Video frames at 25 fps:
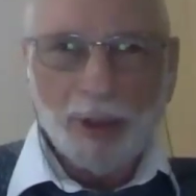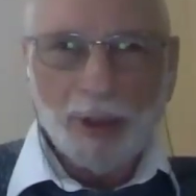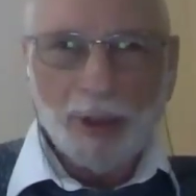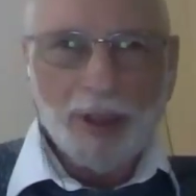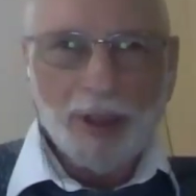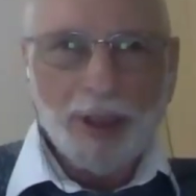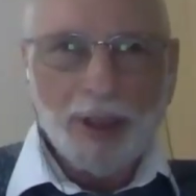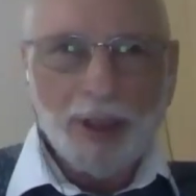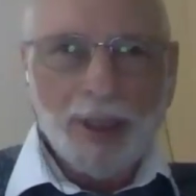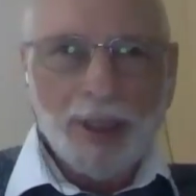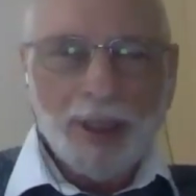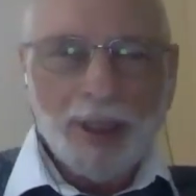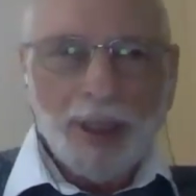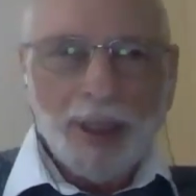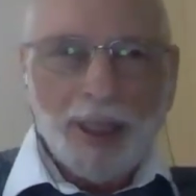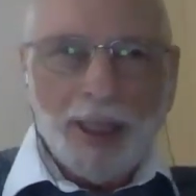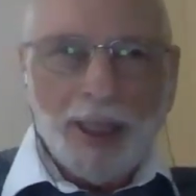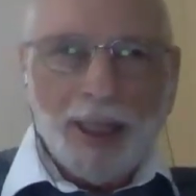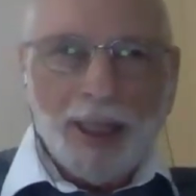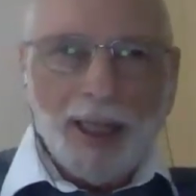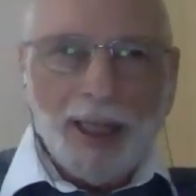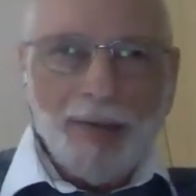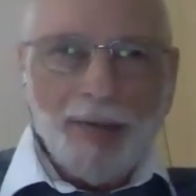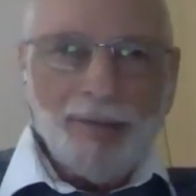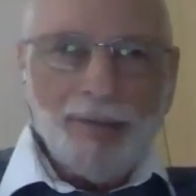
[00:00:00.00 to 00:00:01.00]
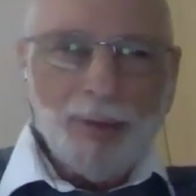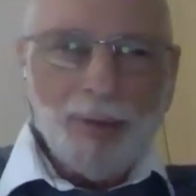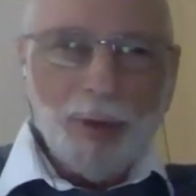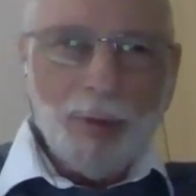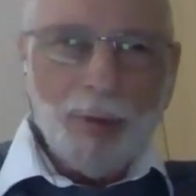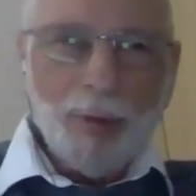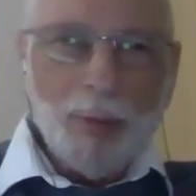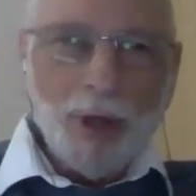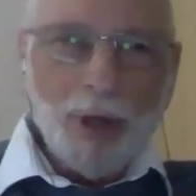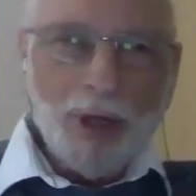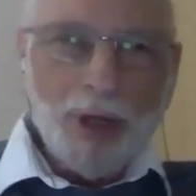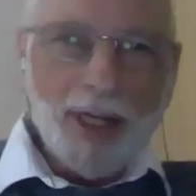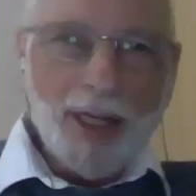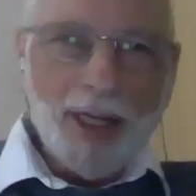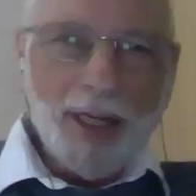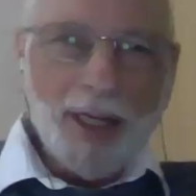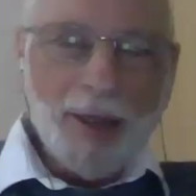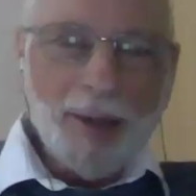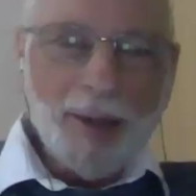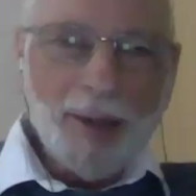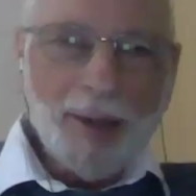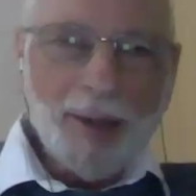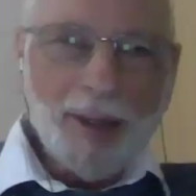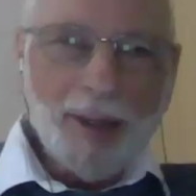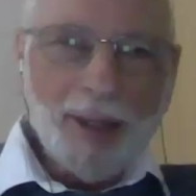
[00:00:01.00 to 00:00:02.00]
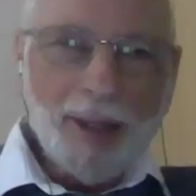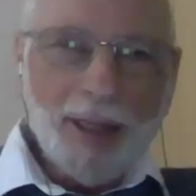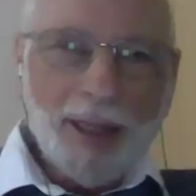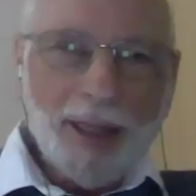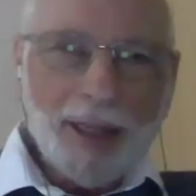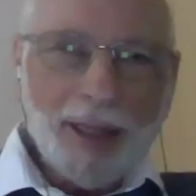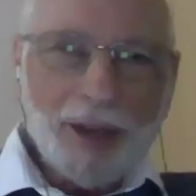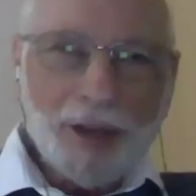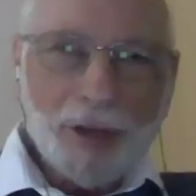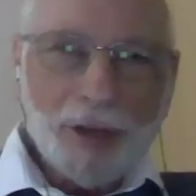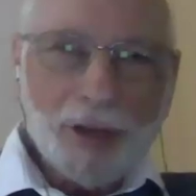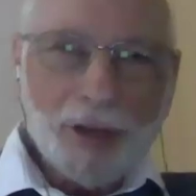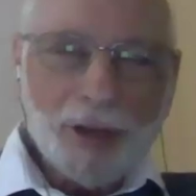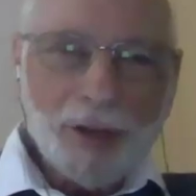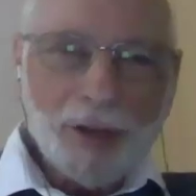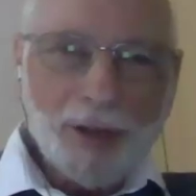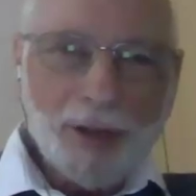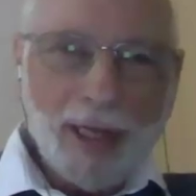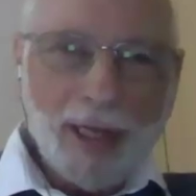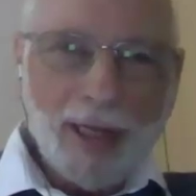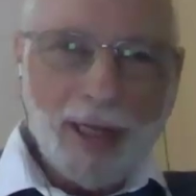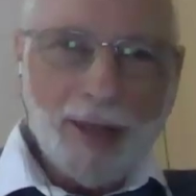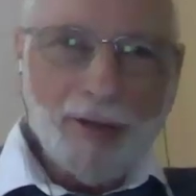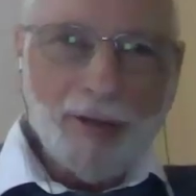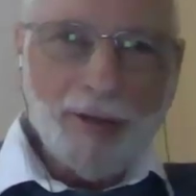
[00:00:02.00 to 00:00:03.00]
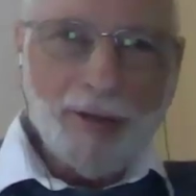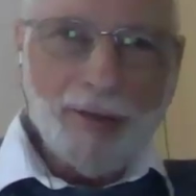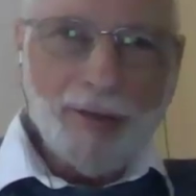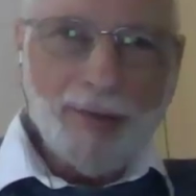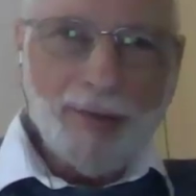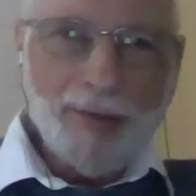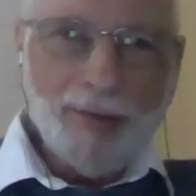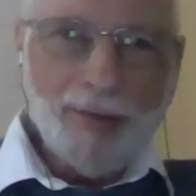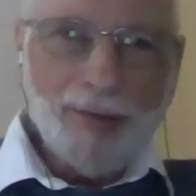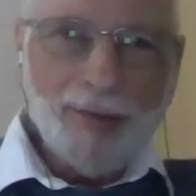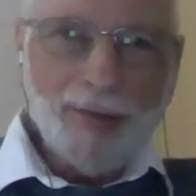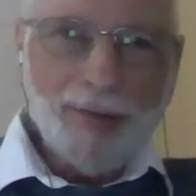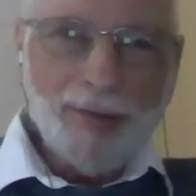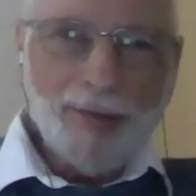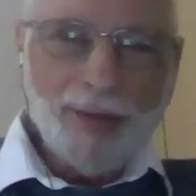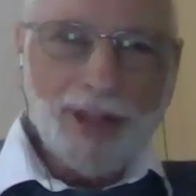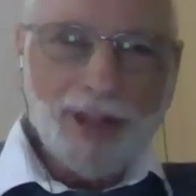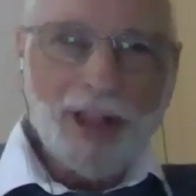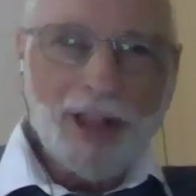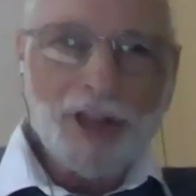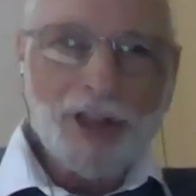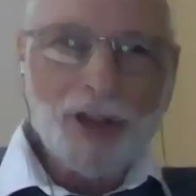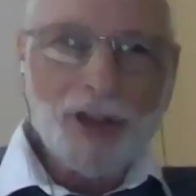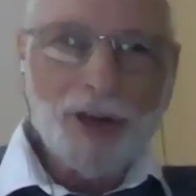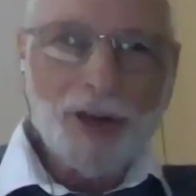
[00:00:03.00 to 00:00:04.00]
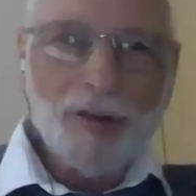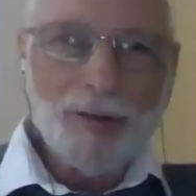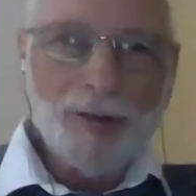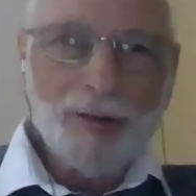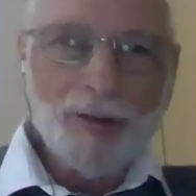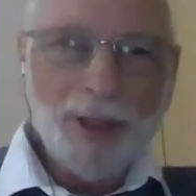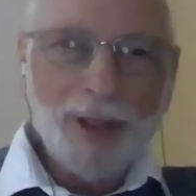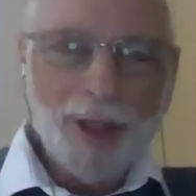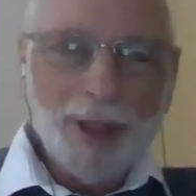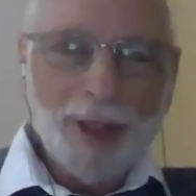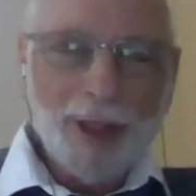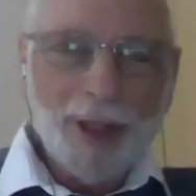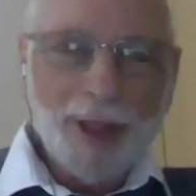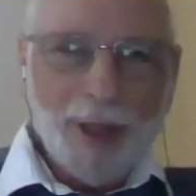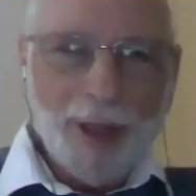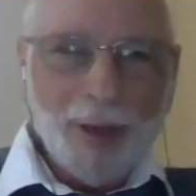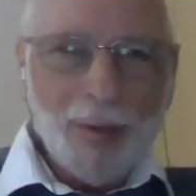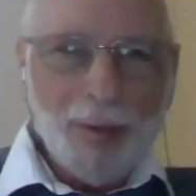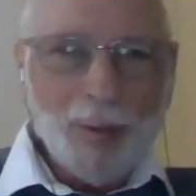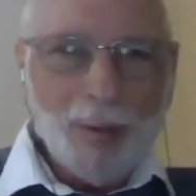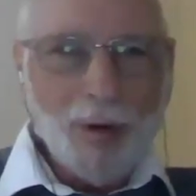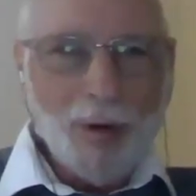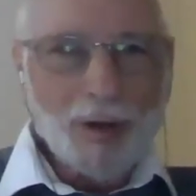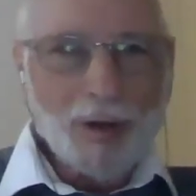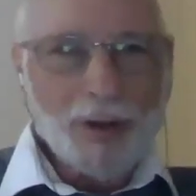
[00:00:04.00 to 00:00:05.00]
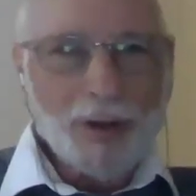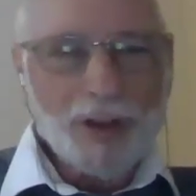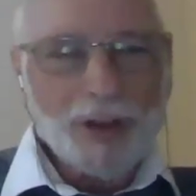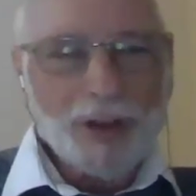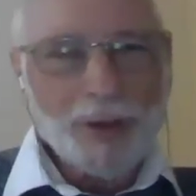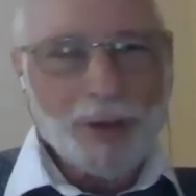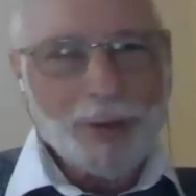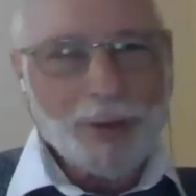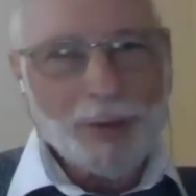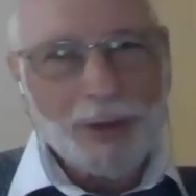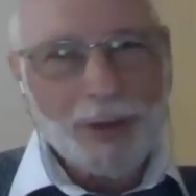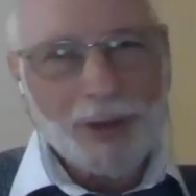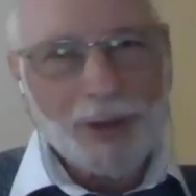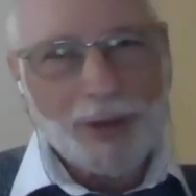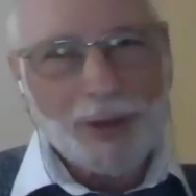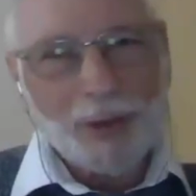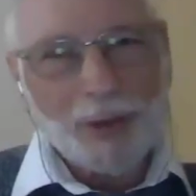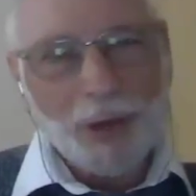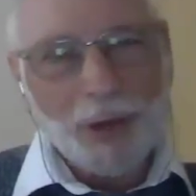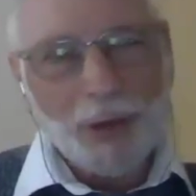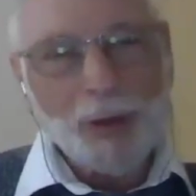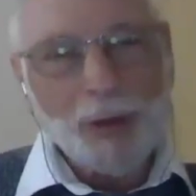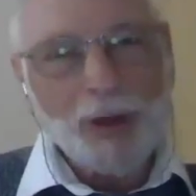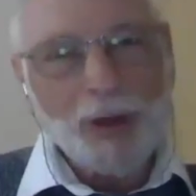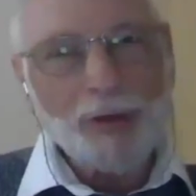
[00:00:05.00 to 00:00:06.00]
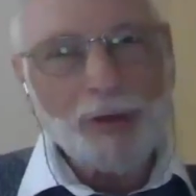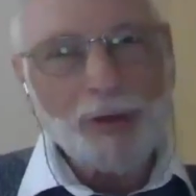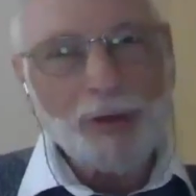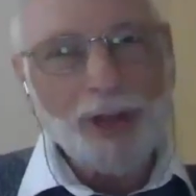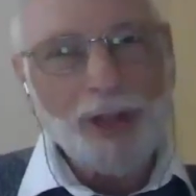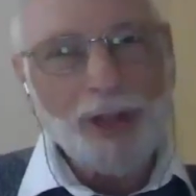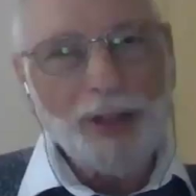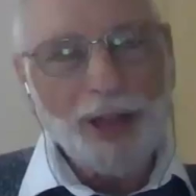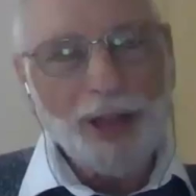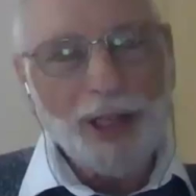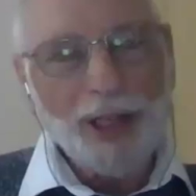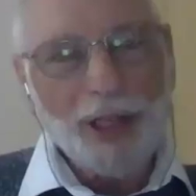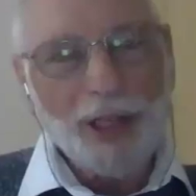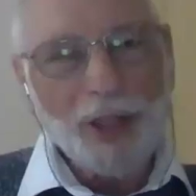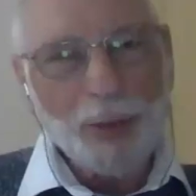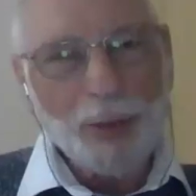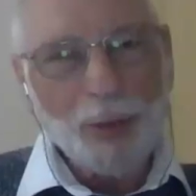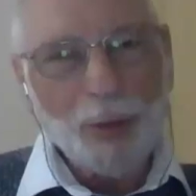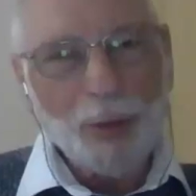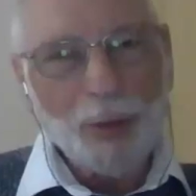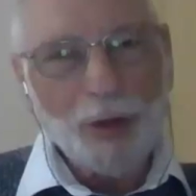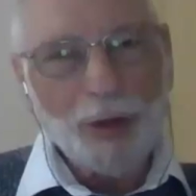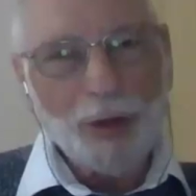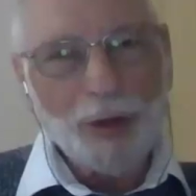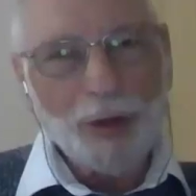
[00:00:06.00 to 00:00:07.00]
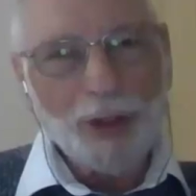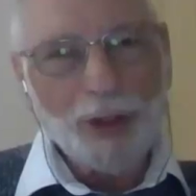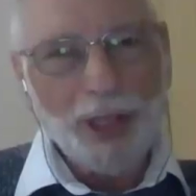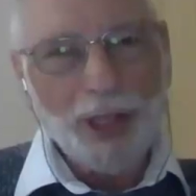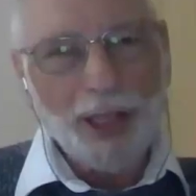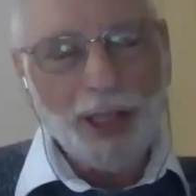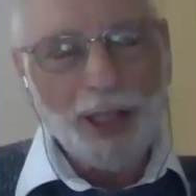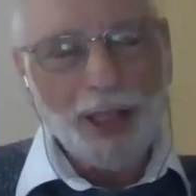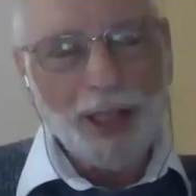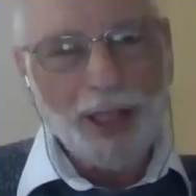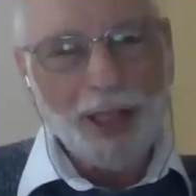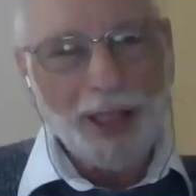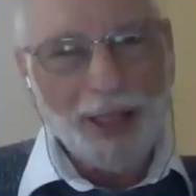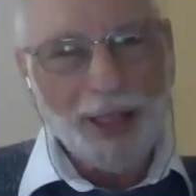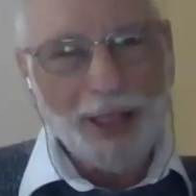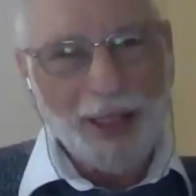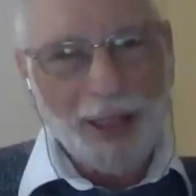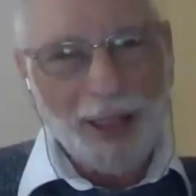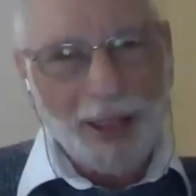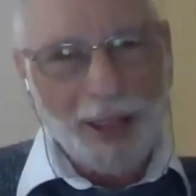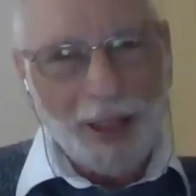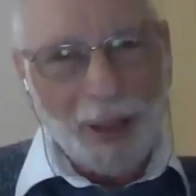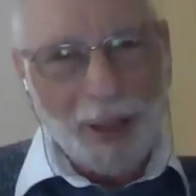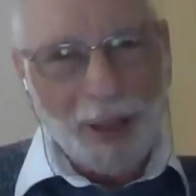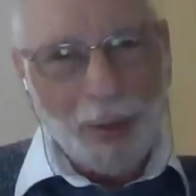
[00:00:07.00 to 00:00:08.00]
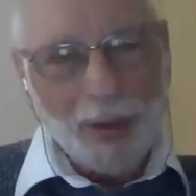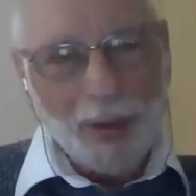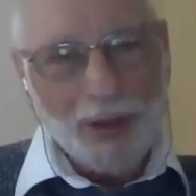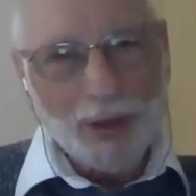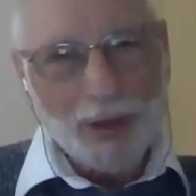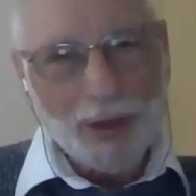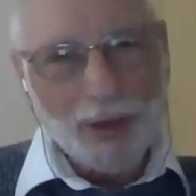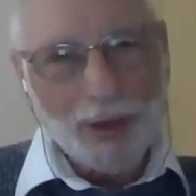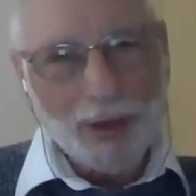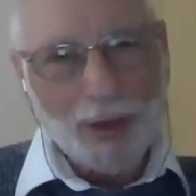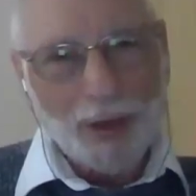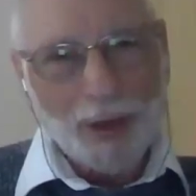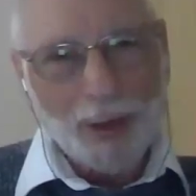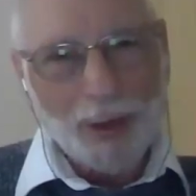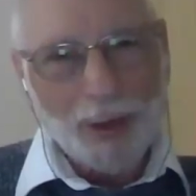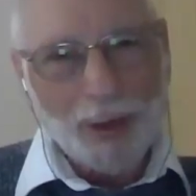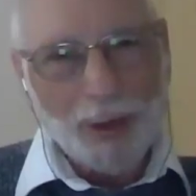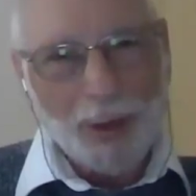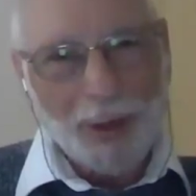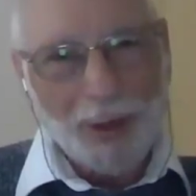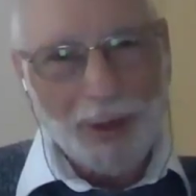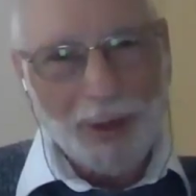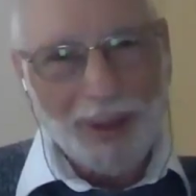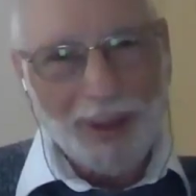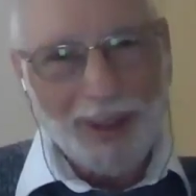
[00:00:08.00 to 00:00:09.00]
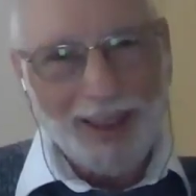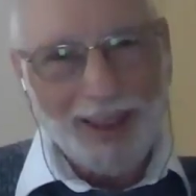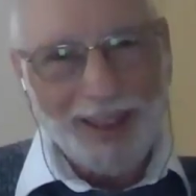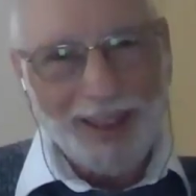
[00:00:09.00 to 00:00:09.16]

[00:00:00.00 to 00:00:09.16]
But if there were money, just to kind of finish off, what 2 or 3 things would you say we should do?